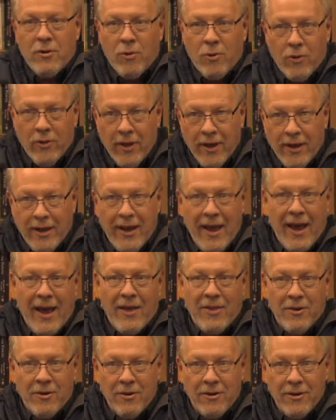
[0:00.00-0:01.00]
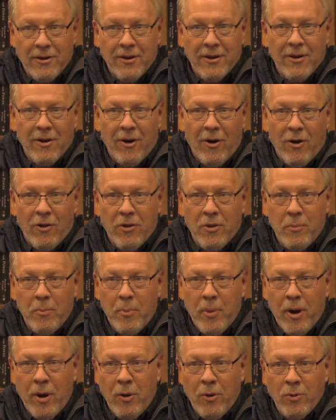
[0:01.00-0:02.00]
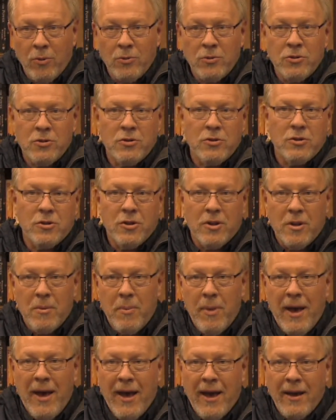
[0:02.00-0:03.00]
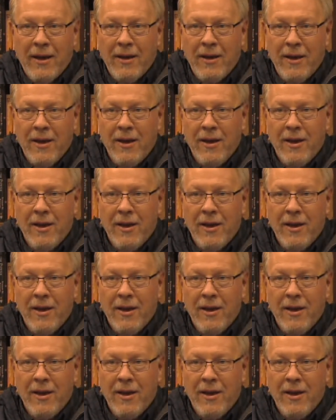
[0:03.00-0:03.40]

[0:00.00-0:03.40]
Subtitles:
or they gathered all the bones to the back.